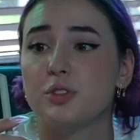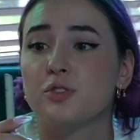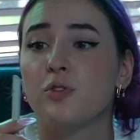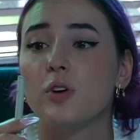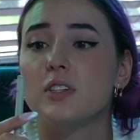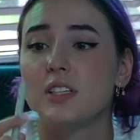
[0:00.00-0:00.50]

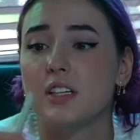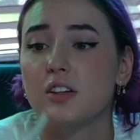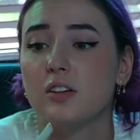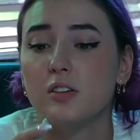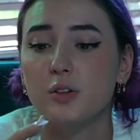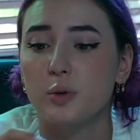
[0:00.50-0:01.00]
4 is like the
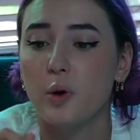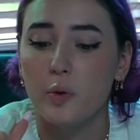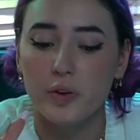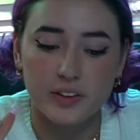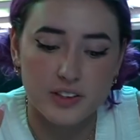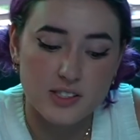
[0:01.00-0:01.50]
glue
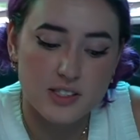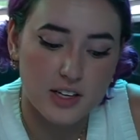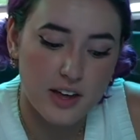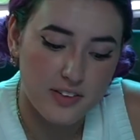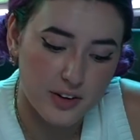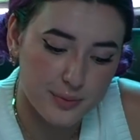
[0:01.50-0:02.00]
holding this together.